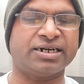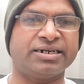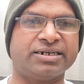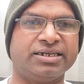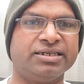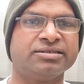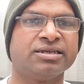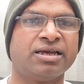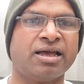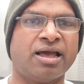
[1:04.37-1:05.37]
countries,
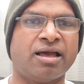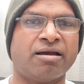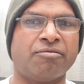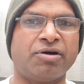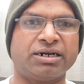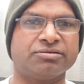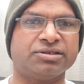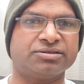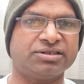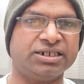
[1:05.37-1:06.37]
whatever
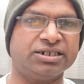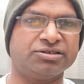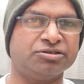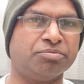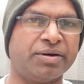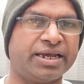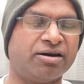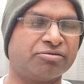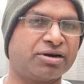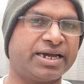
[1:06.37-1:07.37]
the seeds you buy
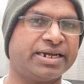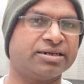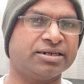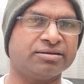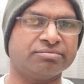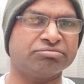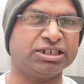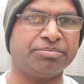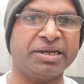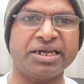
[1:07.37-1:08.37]
online in
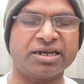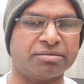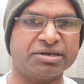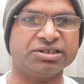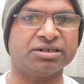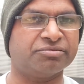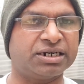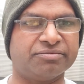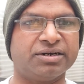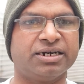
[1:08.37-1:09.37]
eBay or Amazon,
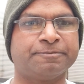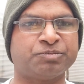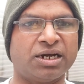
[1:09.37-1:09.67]
whatever,